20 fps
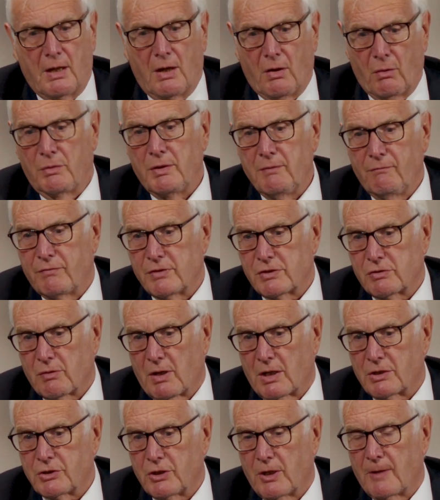on
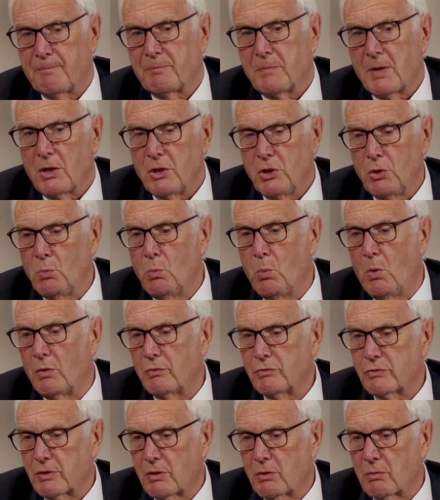infrastructure, you want